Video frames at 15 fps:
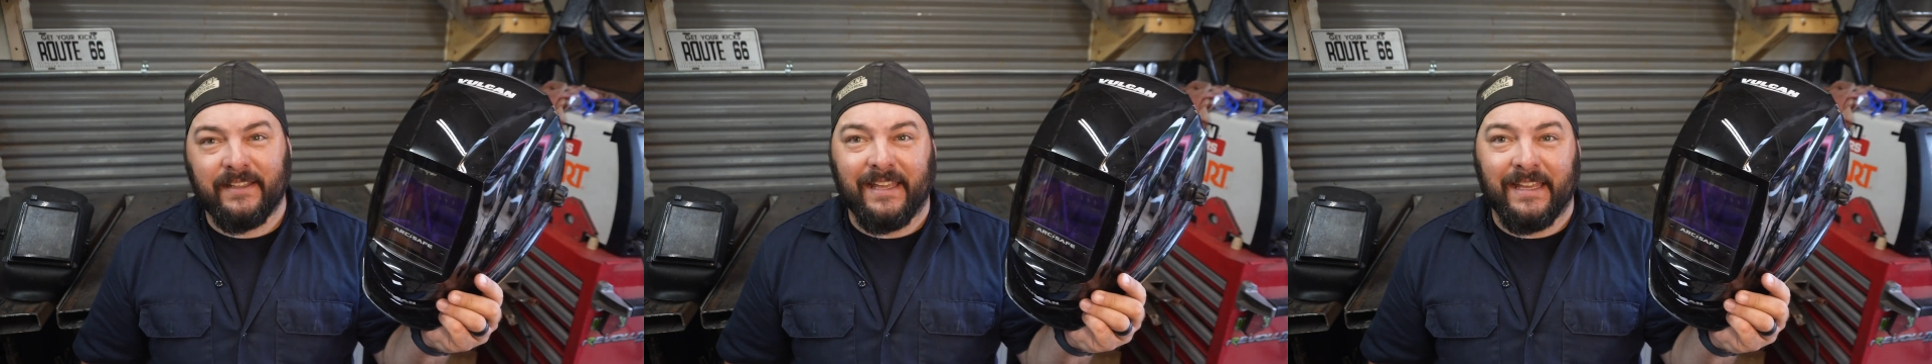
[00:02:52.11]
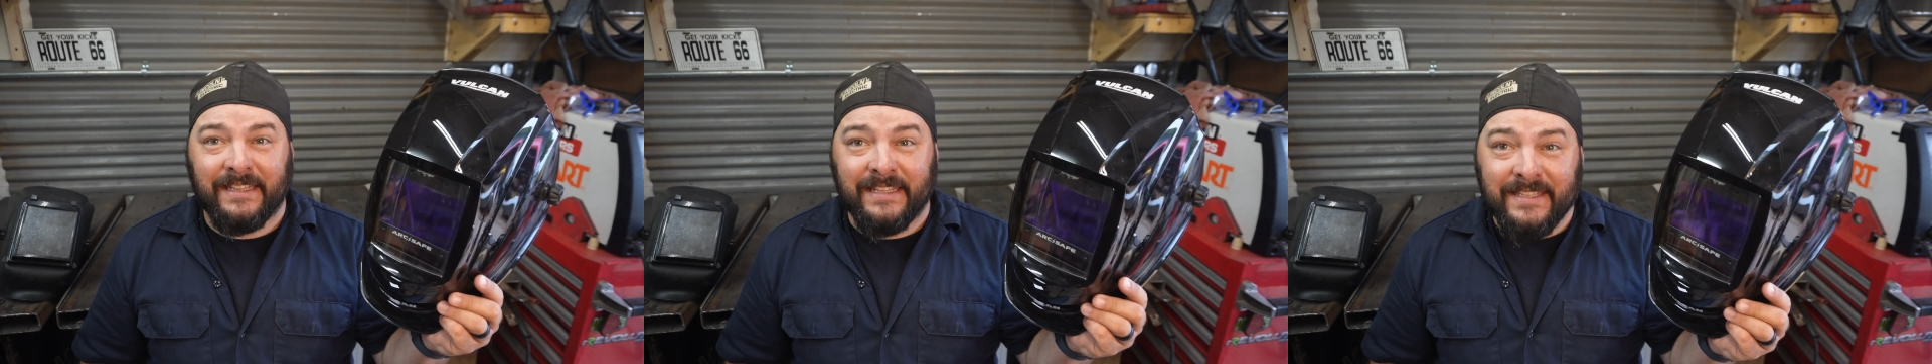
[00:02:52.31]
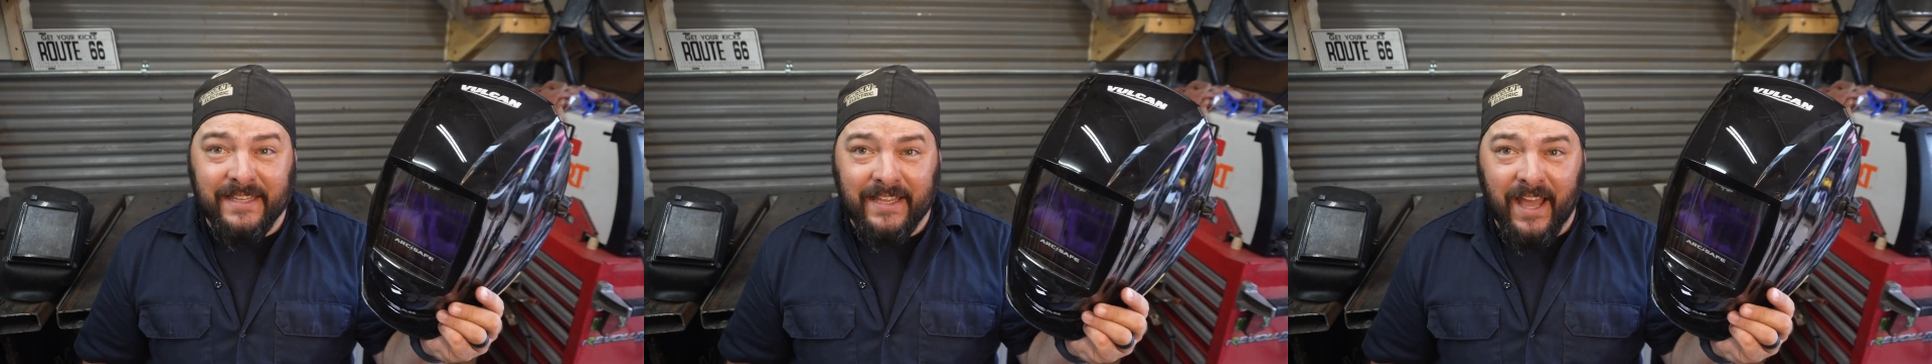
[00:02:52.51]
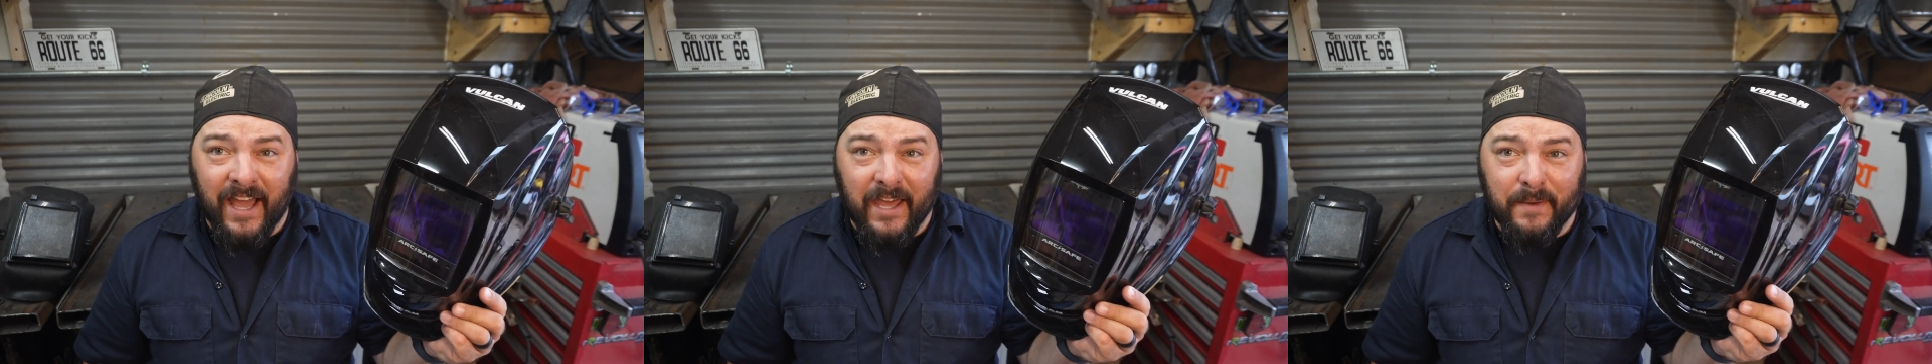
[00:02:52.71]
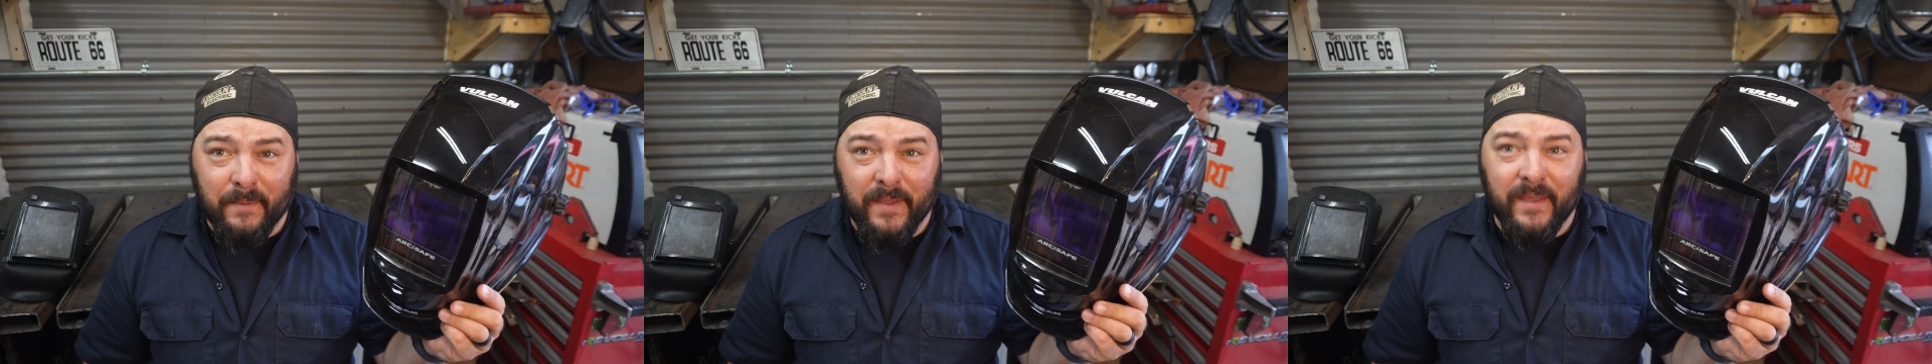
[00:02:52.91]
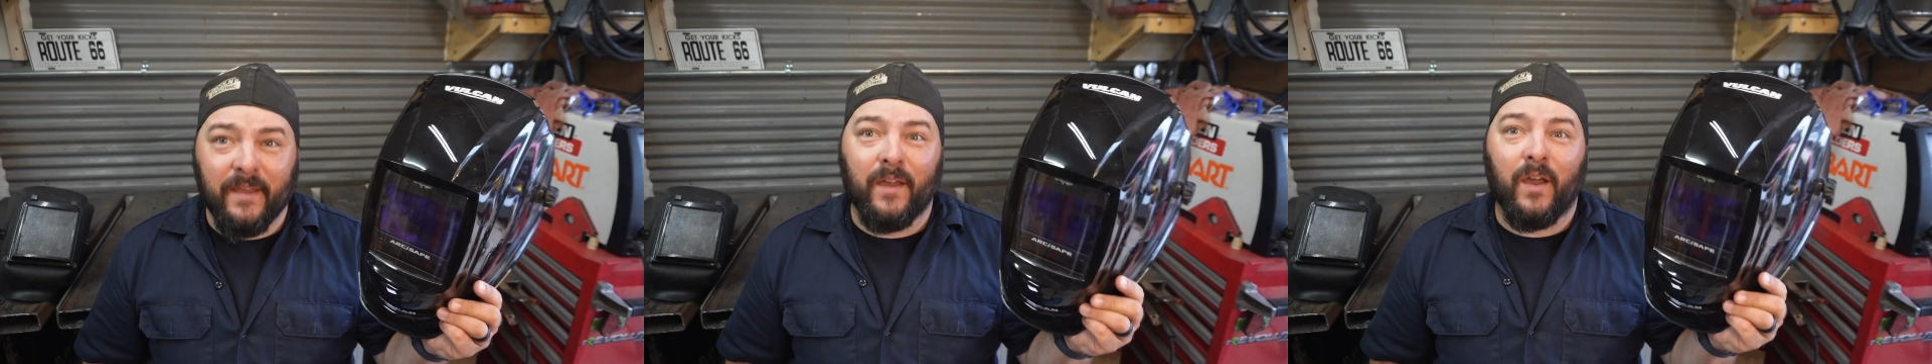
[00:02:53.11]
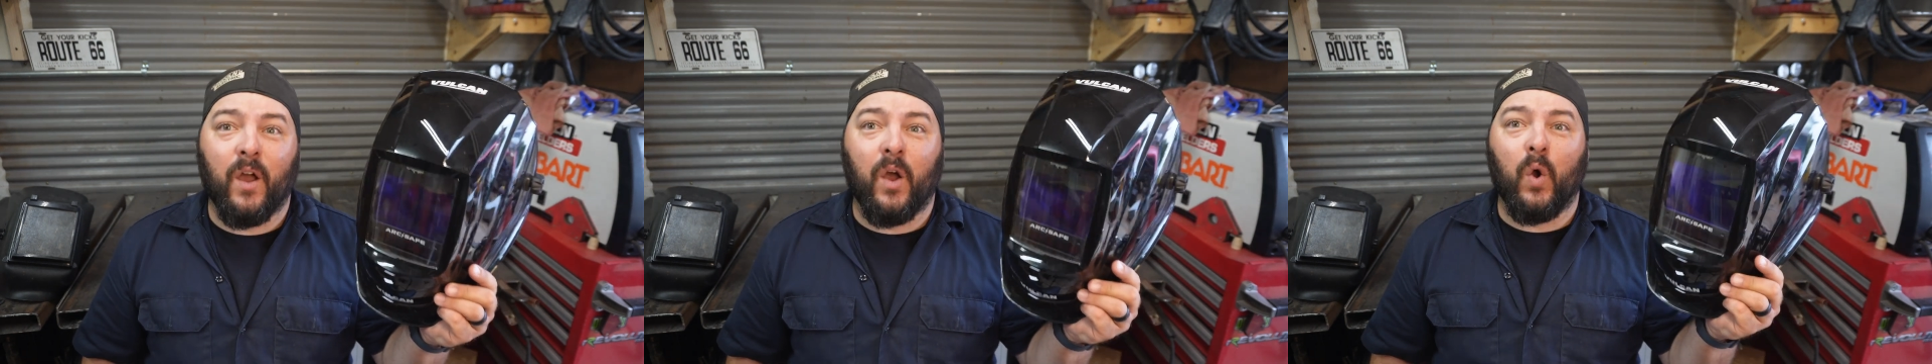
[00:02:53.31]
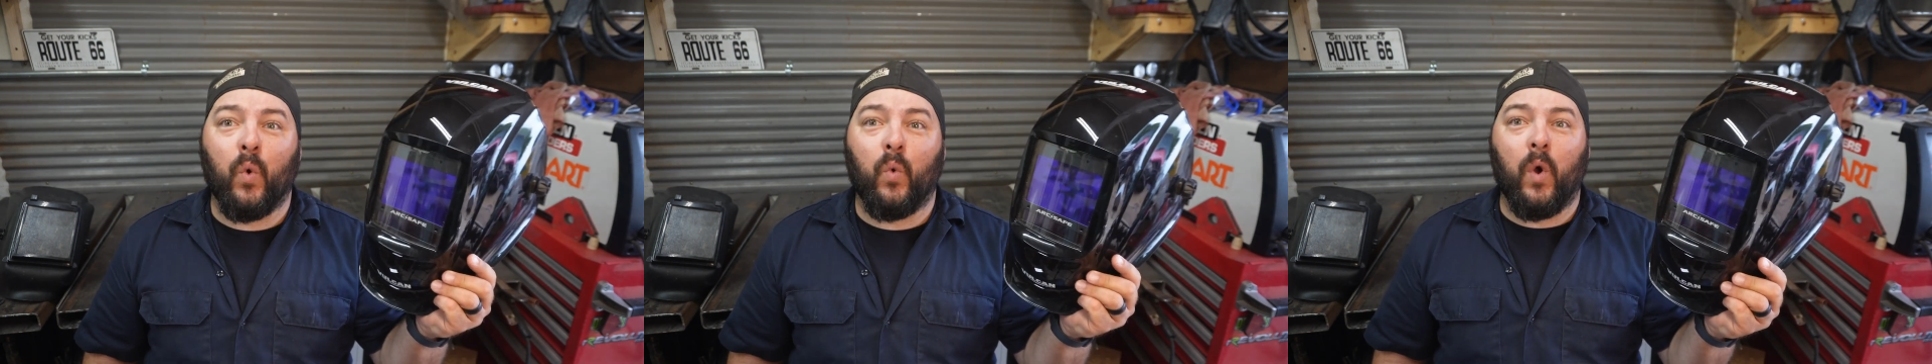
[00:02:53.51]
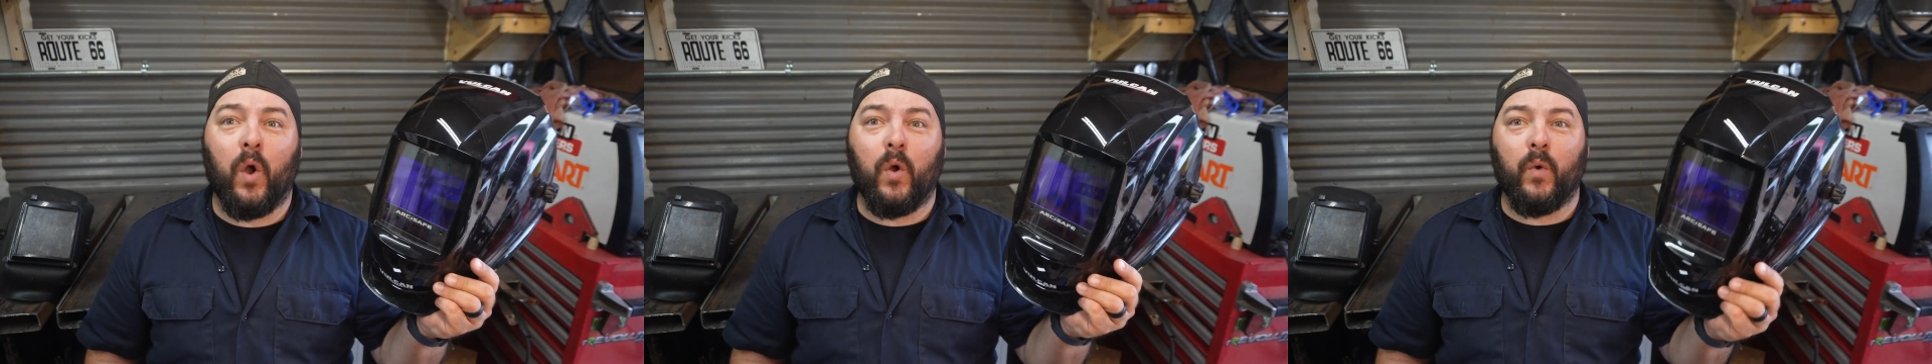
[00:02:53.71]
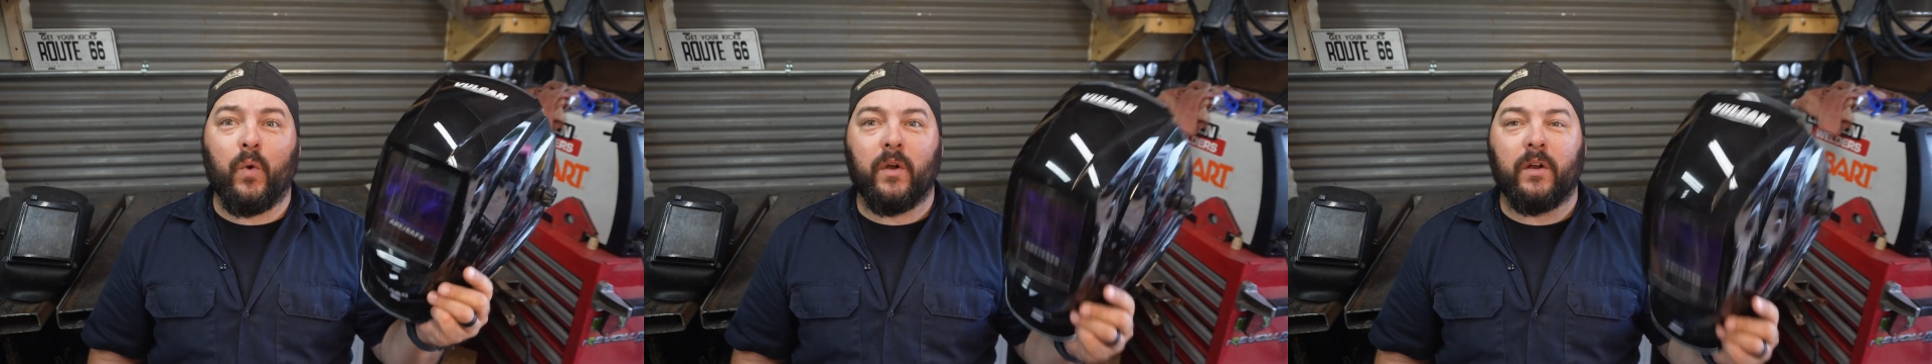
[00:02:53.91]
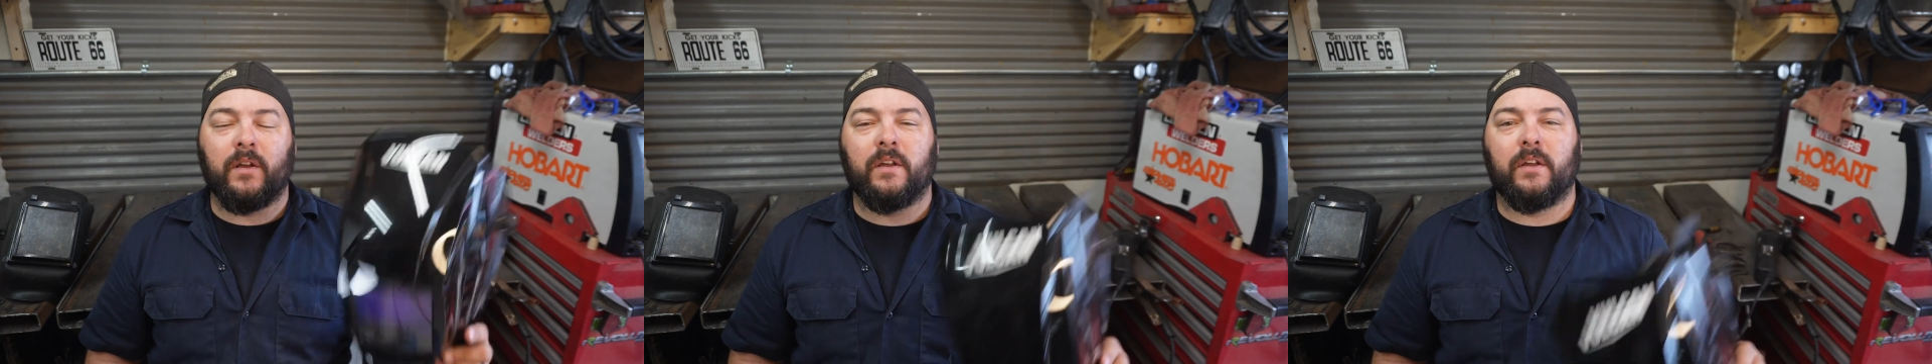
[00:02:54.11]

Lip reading: In this economy, whoo!